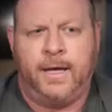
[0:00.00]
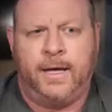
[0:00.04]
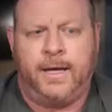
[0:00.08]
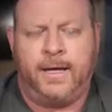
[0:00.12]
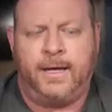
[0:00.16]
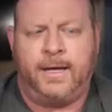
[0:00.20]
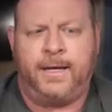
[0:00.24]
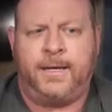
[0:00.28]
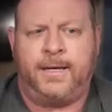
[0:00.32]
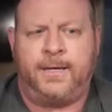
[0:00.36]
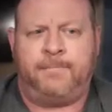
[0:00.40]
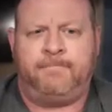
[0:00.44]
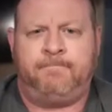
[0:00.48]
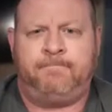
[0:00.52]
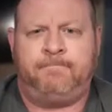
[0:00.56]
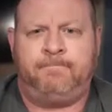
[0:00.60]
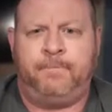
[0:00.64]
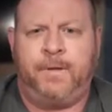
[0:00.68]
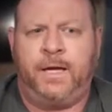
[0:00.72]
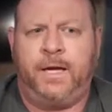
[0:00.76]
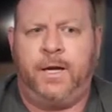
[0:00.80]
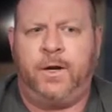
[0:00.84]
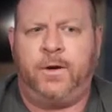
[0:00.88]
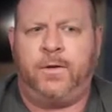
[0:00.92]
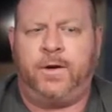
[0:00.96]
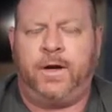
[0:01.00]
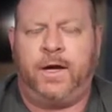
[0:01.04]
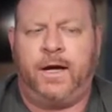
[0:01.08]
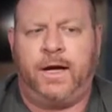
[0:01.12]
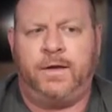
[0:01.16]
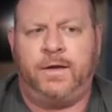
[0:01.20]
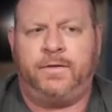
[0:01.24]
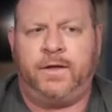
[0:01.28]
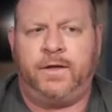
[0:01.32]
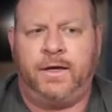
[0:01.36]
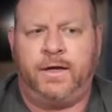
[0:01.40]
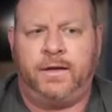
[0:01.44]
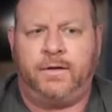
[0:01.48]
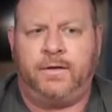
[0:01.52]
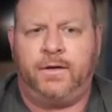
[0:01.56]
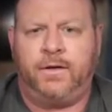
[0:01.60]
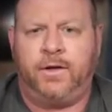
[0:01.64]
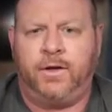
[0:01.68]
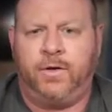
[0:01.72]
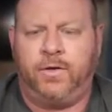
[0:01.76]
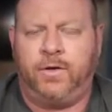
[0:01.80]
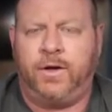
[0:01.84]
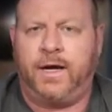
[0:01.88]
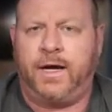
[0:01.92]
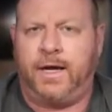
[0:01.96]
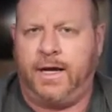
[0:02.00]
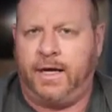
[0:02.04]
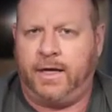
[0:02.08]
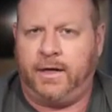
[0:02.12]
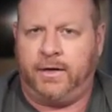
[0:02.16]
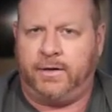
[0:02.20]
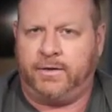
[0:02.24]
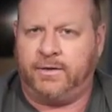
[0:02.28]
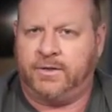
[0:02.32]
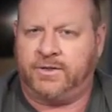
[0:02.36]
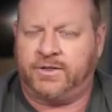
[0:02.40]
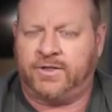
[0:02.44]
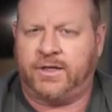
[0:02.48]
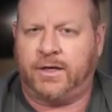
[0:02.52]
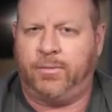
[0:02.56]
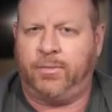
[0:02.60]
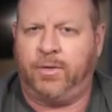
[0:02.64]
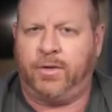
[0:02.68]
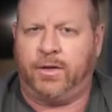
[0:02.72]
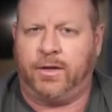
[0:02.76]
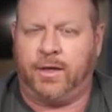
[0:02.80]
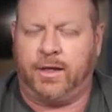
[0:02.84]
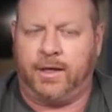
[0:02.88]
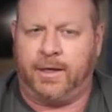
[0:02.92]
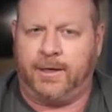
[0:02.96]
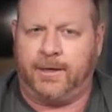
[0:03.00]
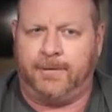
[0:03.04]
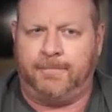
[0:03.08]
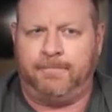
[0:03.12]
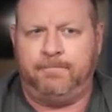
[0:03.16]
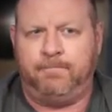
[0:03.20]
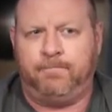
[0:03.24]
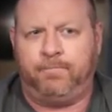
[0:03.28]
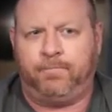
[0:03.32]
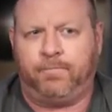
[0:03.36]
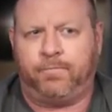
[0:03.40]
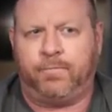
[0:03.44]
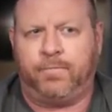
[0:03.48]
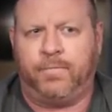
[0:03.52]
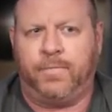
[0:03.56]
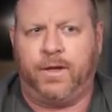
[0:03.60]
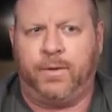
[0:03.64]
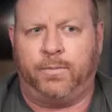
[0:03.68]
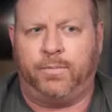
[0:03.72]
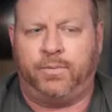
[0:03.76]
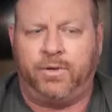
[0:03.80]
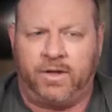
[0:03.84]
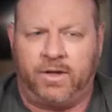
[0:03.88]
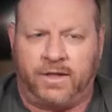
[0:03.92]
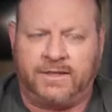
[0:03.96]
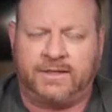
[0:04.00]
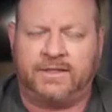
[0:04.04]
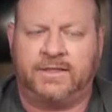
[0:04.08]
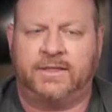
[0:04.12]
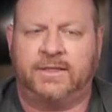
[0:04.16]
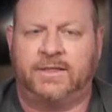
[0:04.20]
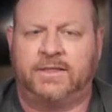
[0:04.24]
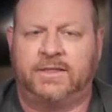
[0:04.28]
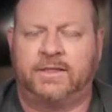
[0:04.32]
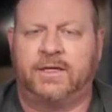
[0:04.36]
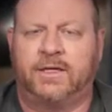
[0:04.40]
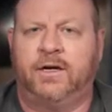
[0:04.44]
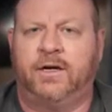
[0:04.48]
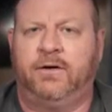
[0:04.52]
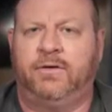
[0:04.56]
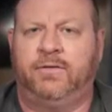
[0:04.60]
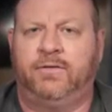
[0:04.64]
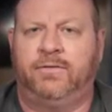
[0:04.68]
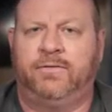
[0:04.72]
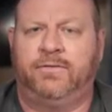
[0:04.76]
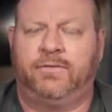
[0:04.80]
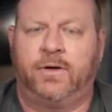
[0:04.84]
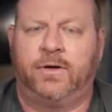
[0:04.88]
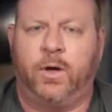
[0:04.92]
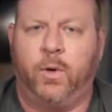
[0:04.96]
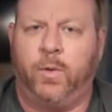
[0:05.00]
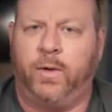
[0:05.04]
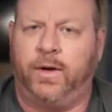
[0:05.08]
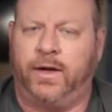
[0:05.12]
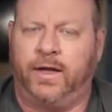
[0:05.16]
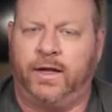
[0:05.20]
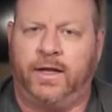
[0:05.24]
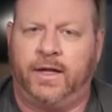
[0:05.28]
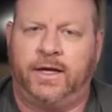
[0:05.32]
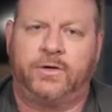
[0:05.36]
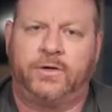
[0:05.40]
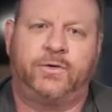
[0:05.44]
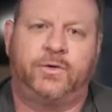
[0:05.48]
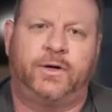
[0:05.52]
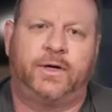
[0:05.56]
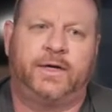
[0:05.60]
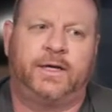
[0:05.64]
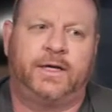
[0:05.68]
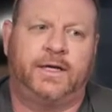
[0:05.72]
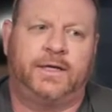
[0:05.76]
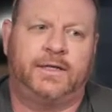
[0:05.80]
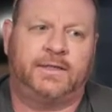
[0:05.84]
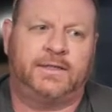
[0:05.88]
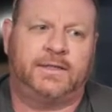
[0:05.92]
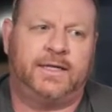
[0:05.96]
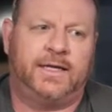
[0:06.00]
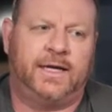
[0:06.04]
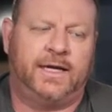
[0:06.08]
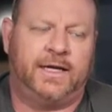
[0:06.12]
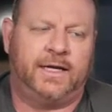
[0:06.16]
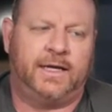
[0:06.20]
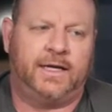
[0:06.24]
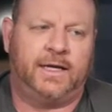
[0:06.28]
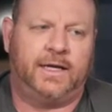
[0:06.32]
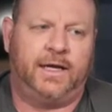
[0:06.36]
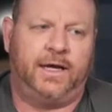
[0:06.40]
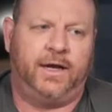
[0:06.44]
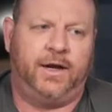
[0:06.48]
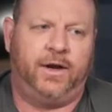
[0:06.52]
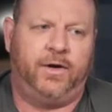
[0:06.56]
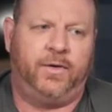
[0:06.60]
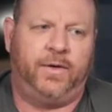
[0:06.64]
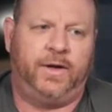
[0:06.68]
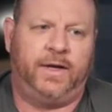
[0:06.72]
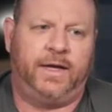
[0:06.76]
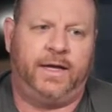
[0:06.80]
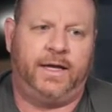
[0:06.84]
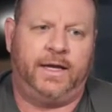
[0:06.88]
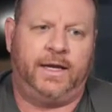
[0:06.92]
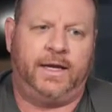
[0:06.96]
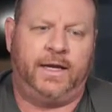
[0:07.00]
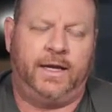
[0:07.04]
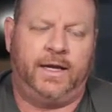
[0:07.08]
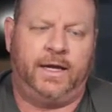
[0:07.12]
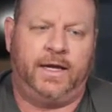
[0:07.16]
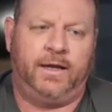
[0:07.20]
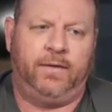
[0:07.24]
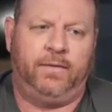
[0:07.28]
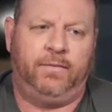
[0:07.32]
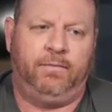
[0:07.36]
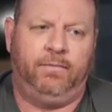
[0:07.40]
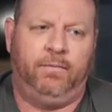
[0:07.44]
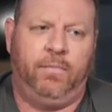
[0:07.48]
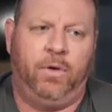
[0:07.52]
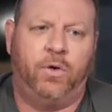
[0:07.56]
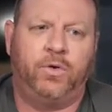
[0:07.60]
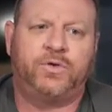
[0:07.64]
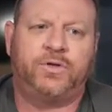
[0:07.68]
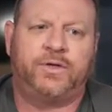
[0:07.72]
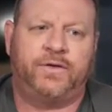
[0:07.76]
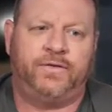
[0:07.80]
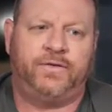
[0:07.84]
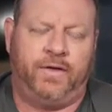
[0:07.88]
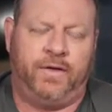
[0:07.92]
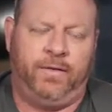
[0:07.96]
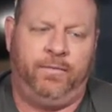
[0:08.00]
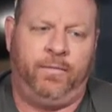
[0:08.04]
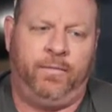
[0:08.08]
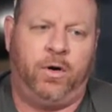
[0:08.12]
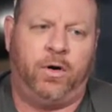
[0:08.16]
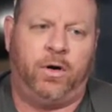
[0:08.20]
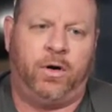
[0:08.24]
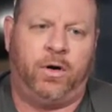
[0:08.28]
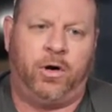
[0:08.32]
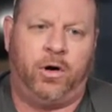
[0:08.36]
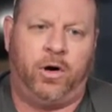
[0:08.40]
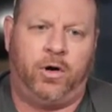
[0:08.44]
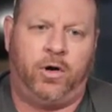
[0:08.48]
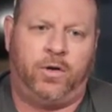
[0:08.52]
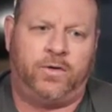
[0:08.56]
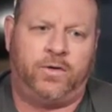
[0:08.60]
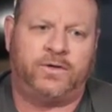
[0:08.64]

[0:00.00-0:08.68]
I think that you kind of hit on some of the pluses of going electric, is that, most of them are all